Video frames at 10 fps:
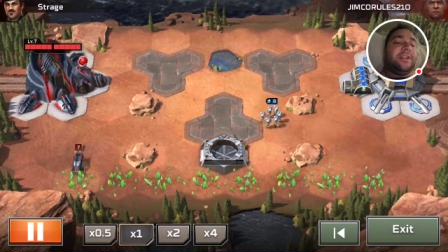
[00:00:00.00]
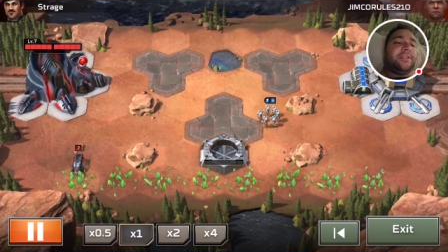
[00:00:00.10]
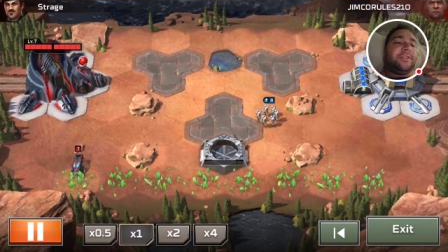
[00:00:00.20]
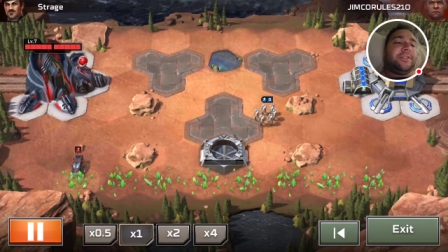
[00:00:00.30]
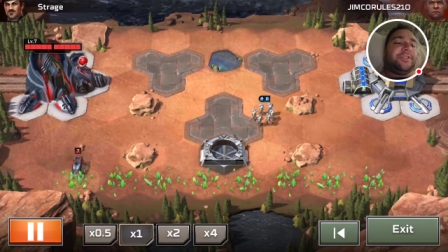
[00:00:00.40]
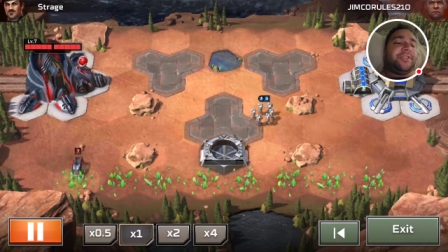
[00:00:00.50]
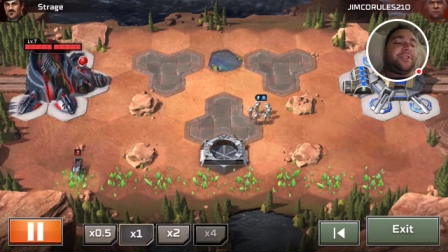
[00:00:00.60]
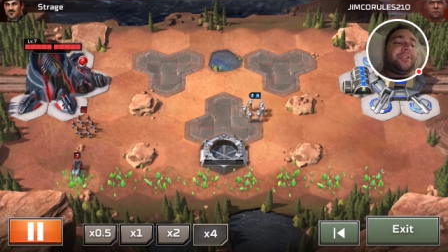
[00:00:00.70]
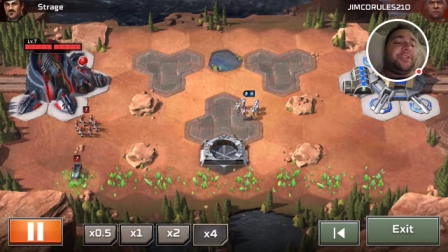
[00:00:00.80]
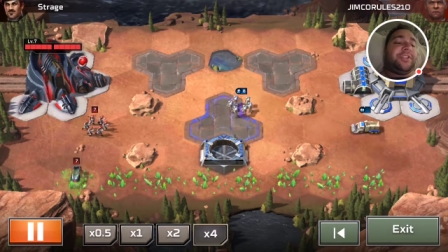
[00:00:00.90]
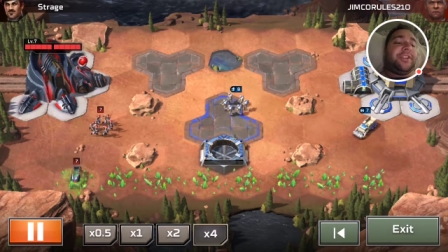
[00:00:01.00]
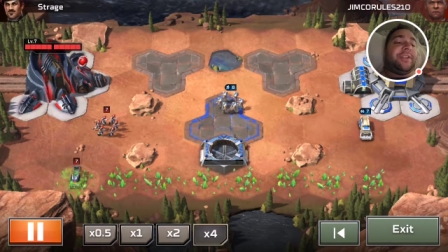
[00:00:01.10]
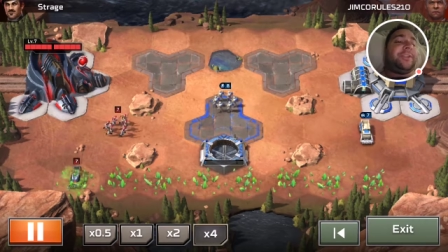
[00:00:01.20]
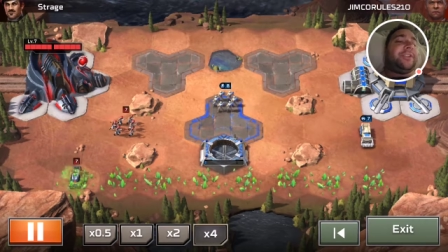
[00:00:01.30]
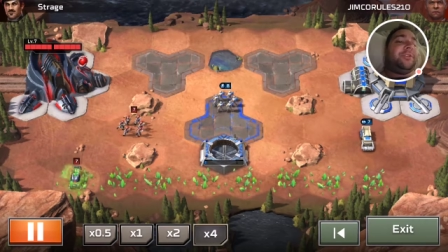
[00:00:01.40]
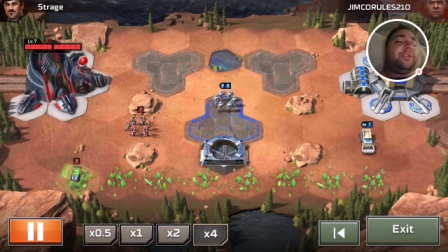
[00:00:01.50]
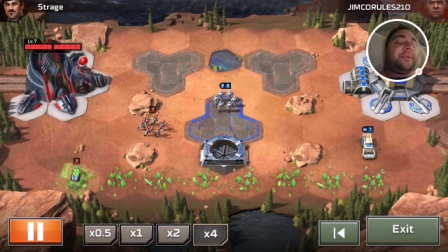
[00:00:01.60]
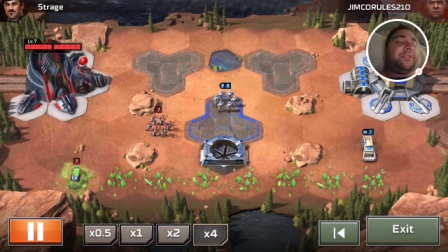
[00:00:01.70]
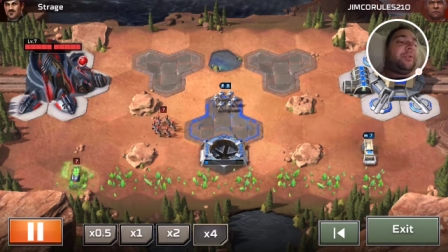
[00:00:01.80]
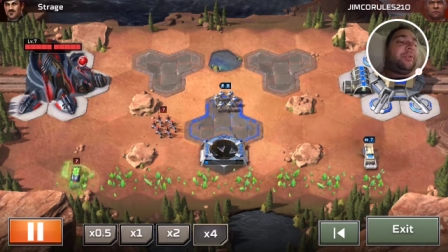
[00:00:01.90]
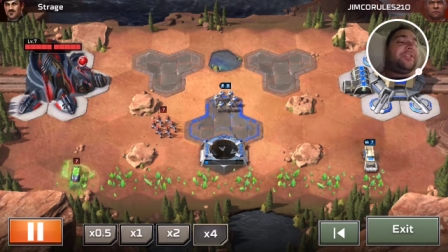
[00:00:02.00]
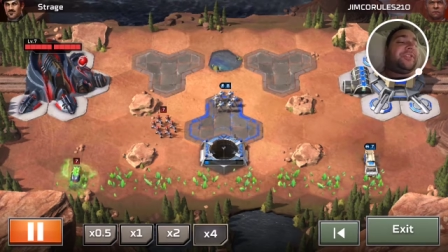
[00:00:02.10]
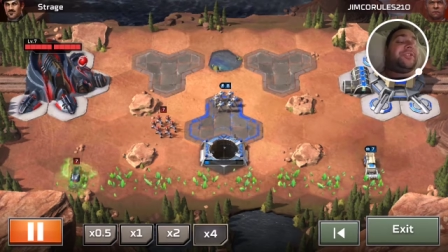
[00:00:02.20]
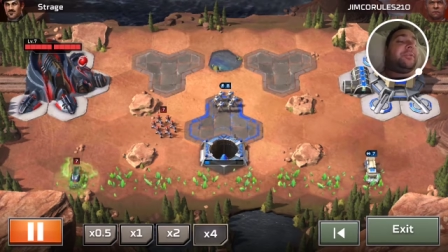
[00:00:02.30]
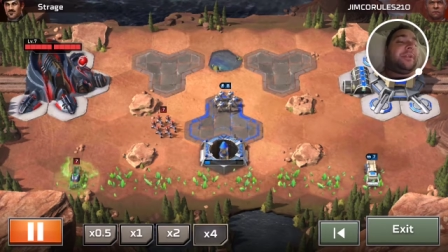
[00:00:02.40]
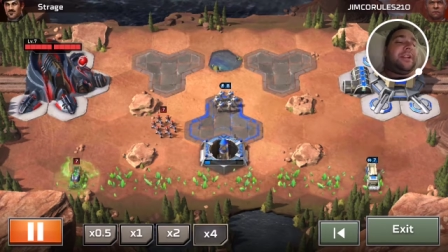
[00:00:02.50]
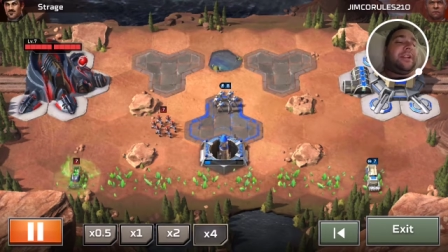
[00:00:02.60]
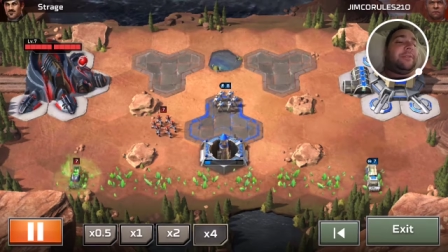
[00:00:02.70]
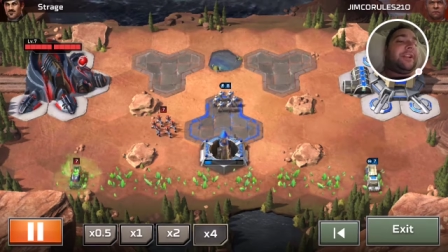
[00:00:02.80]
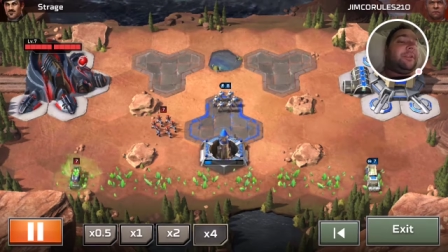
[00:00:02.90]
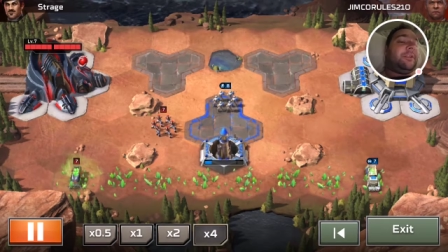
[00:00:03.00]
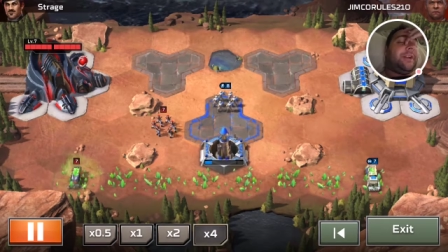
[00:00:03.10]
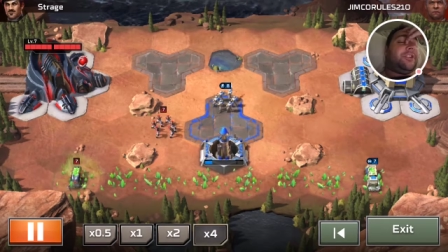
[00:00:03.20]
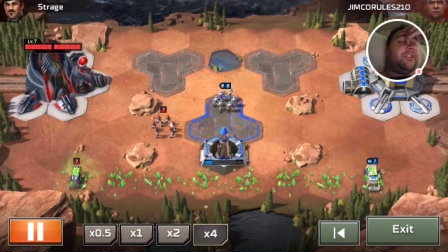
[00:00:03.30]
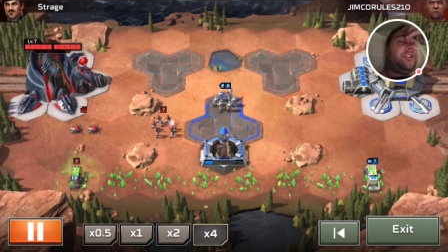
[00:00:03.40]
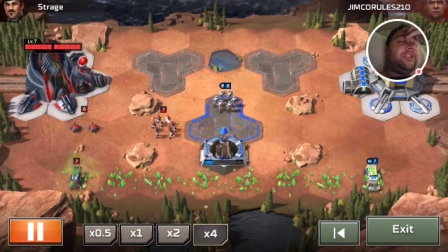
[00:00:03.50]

So this is also a test. So let me just do times 4. This is again a regular match.